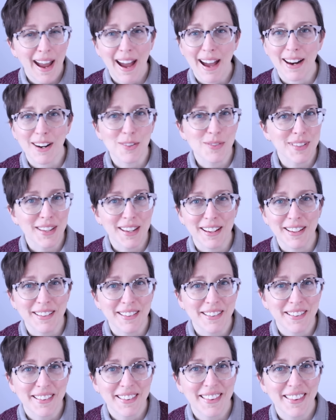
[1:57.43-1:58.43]
And I was like,
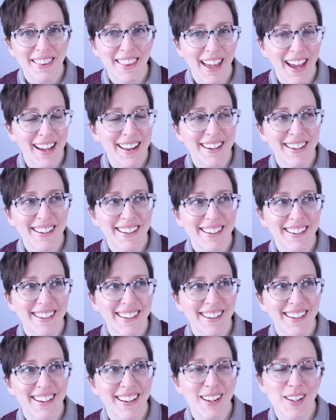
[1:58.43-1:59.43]
that
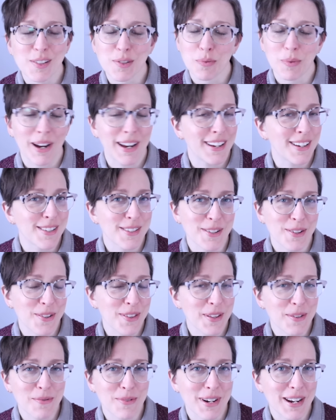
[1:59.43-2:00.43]
is way easier
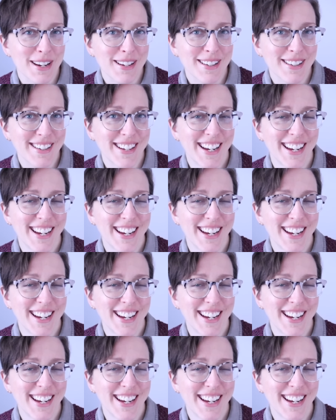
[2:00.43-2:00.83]
than what I did.